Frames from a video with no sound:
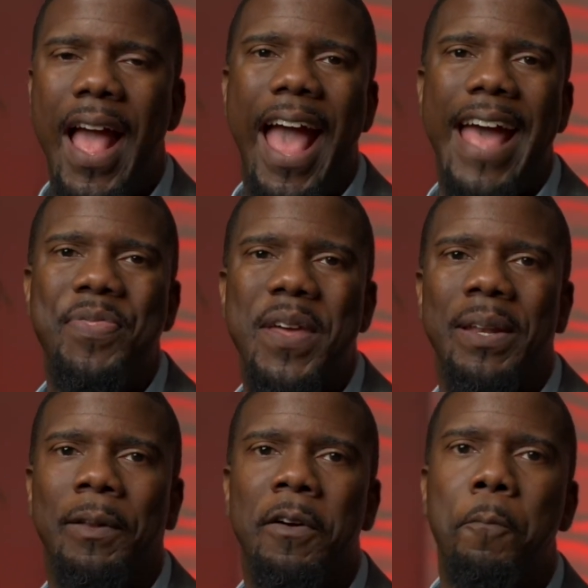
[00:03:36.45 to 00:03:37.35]
and
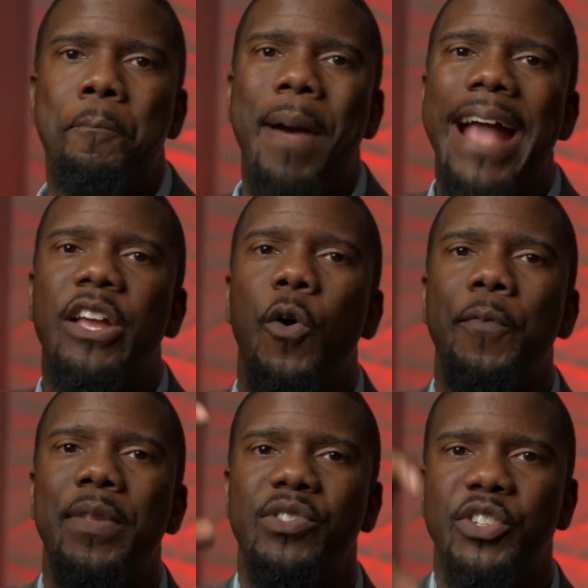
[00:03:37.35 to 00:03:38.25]
then look back
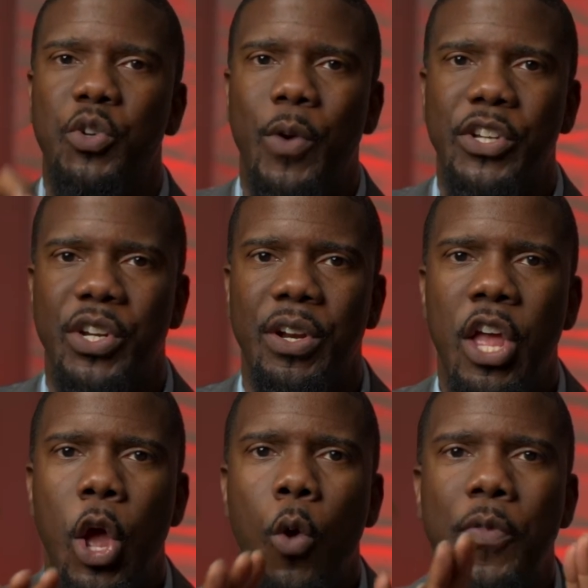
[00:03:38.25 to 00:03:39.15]
on the situation
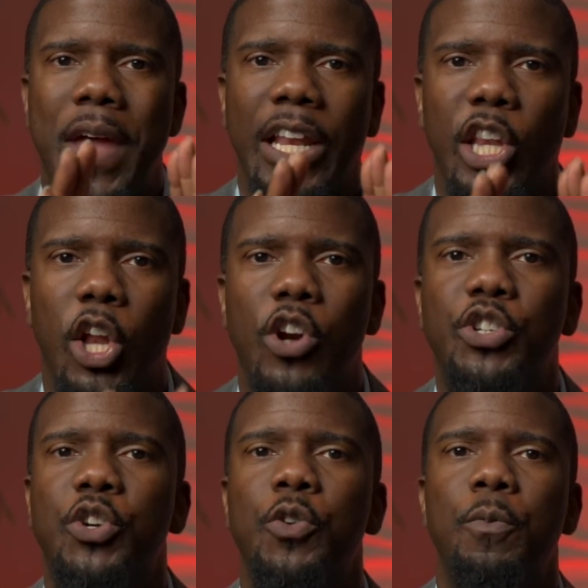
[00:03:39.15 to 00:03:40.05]
with a
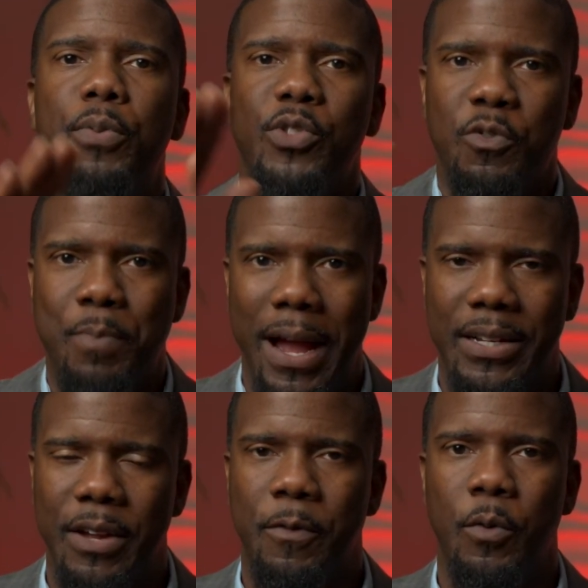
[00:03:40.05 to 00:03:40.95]
larger perspective,